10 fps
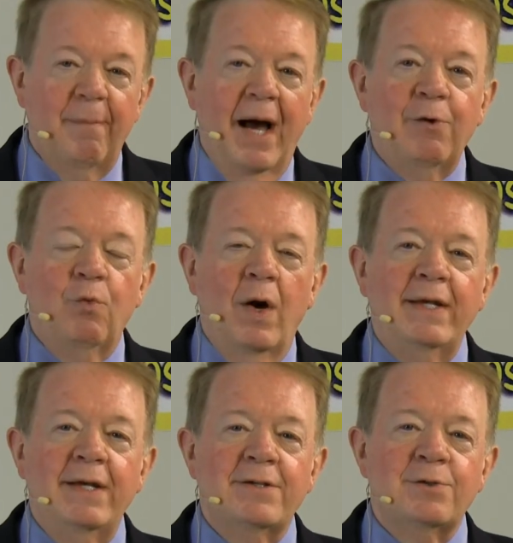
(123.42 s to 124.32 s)
my
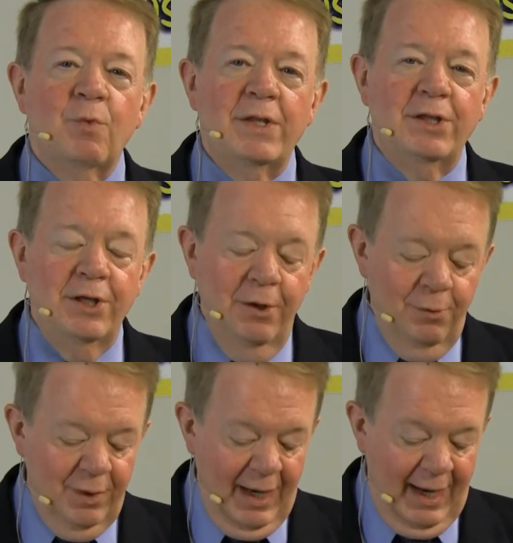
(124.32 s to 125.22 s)
oneness with
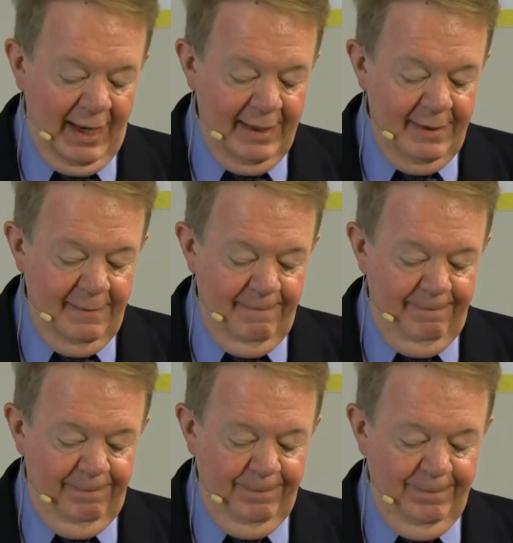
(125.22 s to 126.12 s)
you, God,
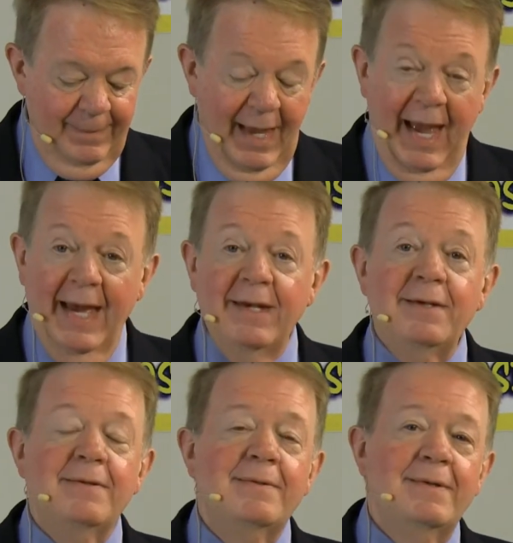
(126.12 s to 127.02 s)

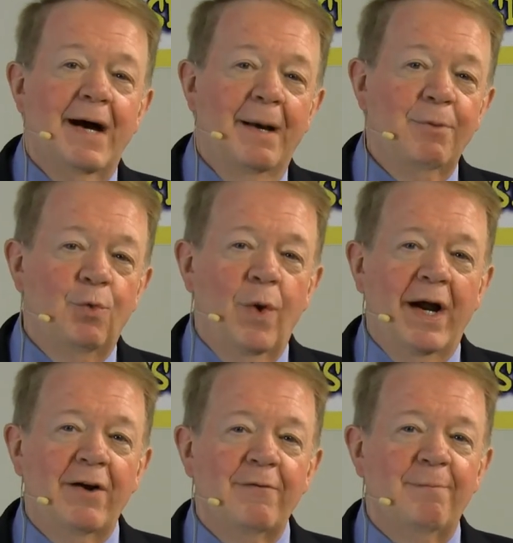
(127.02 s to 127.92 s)
and I'm
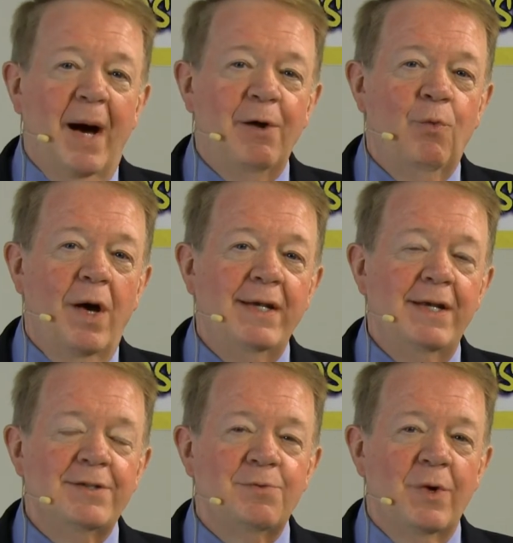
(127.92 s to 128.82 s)
aware of my
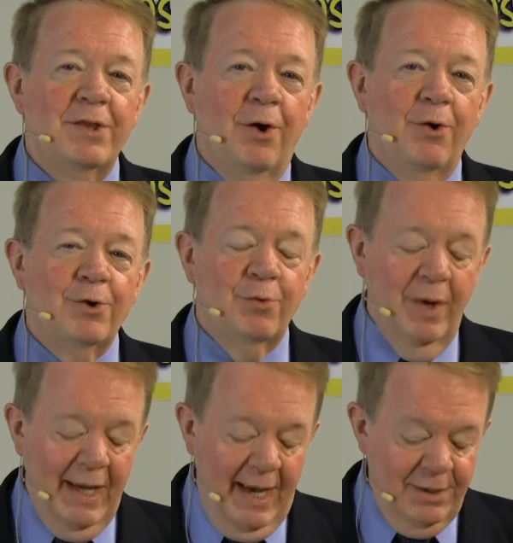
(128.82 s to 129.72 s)
oneness with all
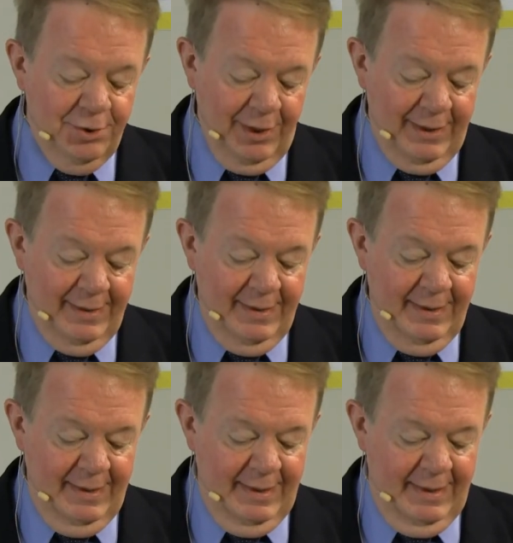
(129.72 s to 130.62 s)
creation.
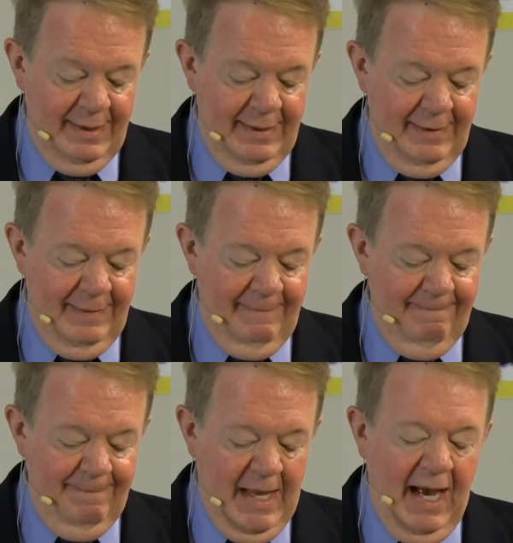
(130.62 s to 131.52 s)

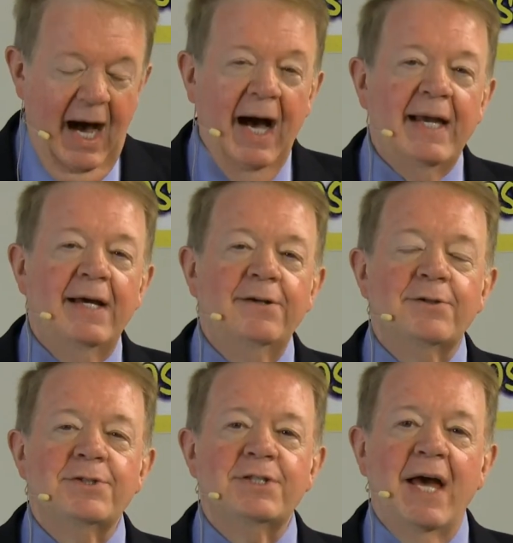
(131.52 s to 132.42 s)
I
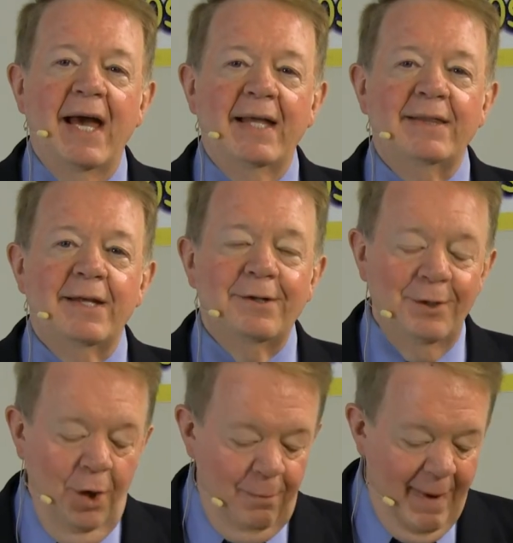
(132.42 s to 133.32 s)
understand that
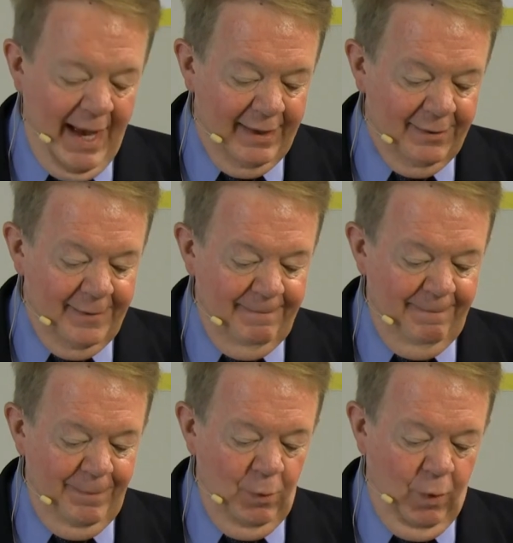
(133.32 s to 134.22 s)
no matter
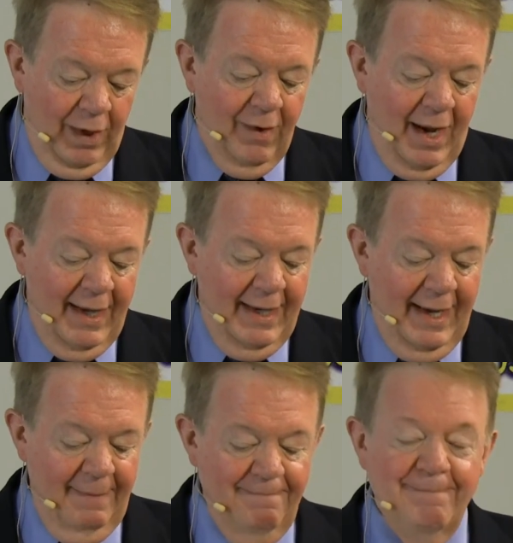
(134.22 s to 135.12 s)
where I
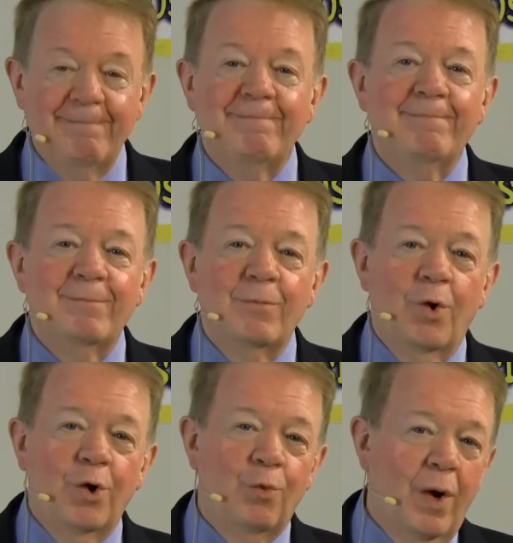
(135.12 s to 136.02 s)
am
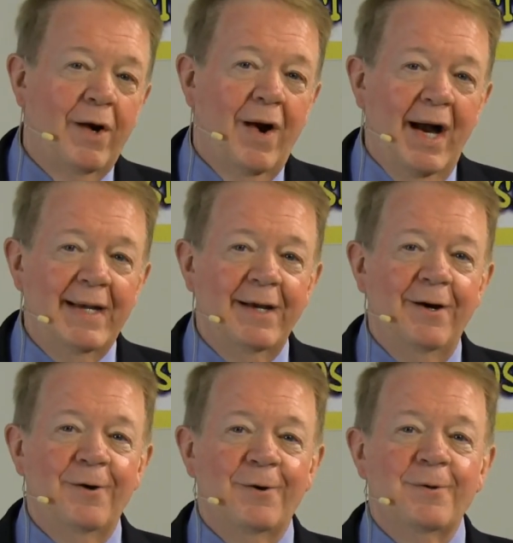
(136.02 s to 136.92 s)
or where I
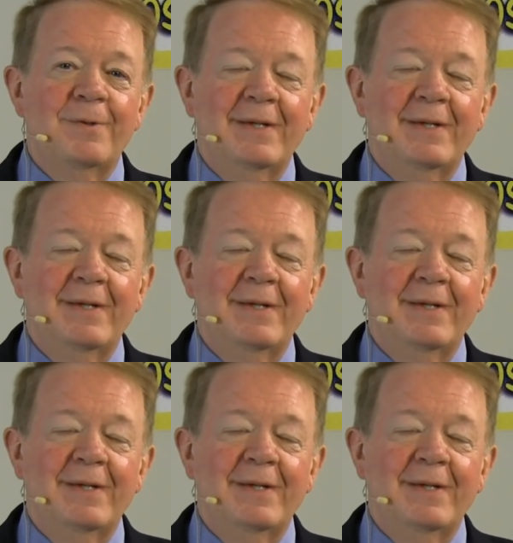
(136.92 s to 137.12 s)
go,